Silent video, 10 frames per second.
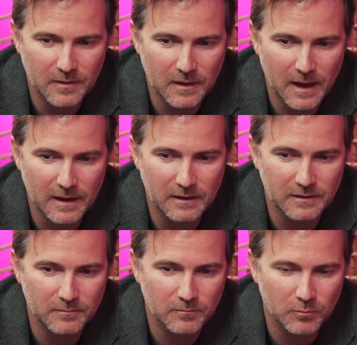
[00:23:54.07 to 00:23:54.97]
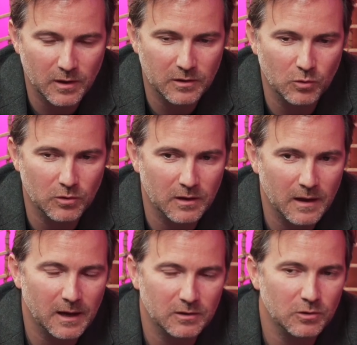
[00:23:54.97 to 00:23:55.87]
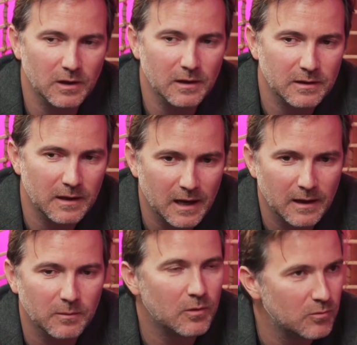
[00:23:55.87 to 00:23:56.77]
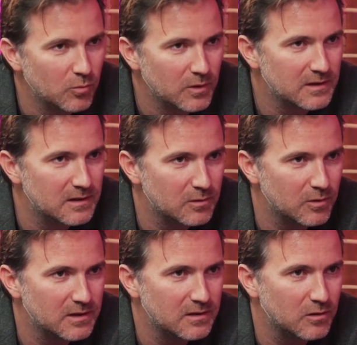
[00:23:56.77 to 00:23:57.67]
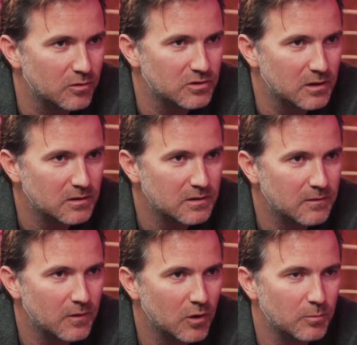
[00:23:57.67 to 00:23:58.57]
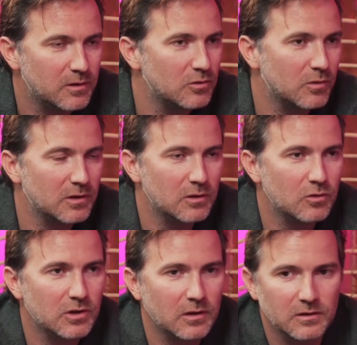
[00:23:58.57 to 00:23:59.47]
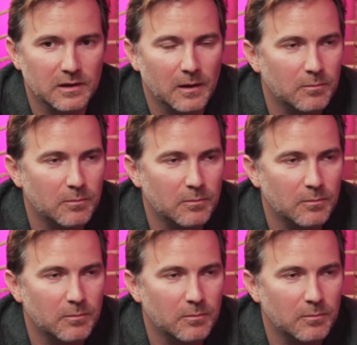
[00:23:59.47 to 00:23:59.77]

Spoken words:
And we thought, actually, today, we've always integrated solutions, open source solutions like